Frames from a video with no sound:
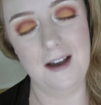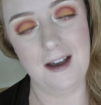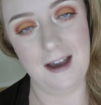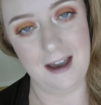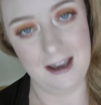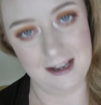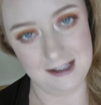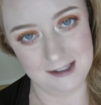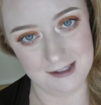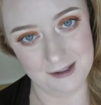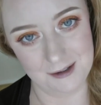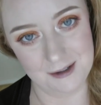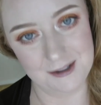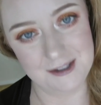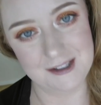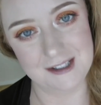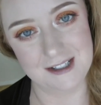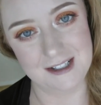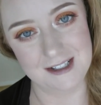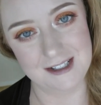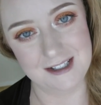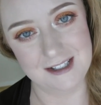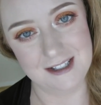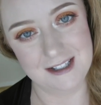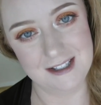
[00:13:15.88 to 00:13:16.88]

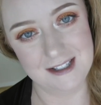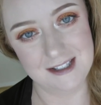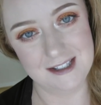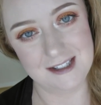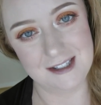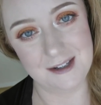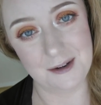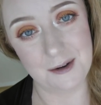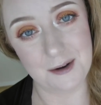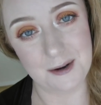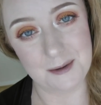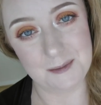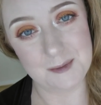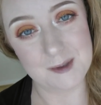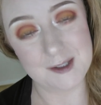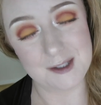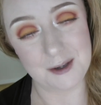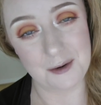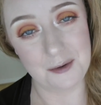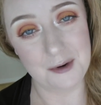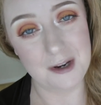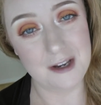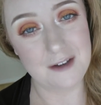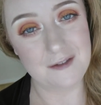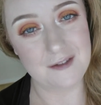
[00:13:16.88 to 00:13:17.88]
exhausted. So I'm
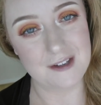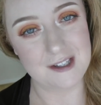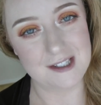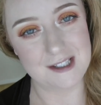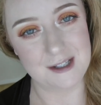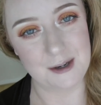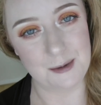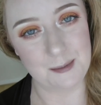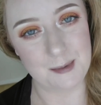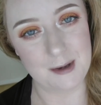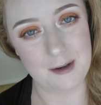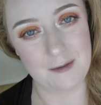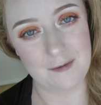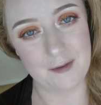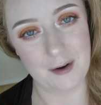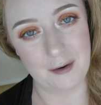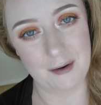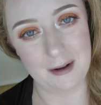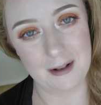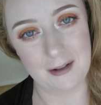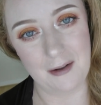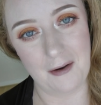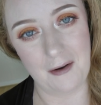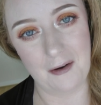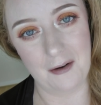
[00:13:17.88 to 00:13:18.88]
sorry if it's not been very
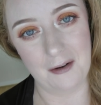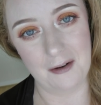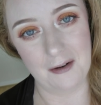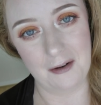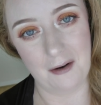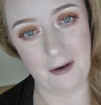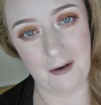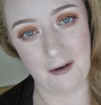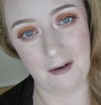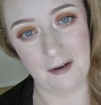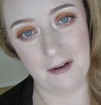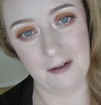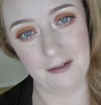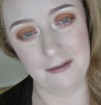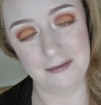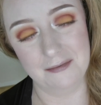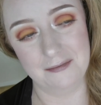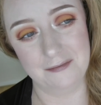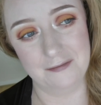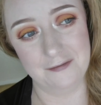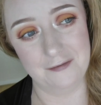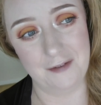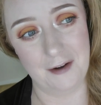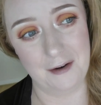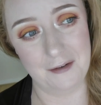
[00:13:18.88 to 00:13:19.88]
long or
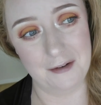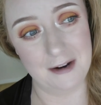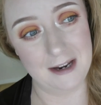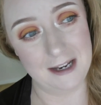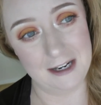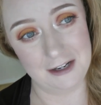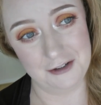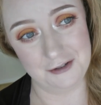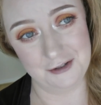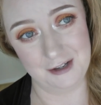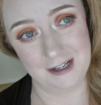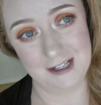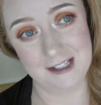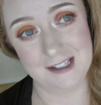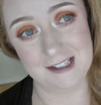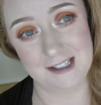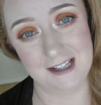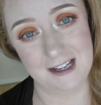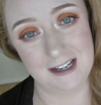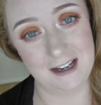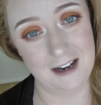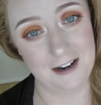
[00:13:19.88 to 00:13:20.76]
very interesting.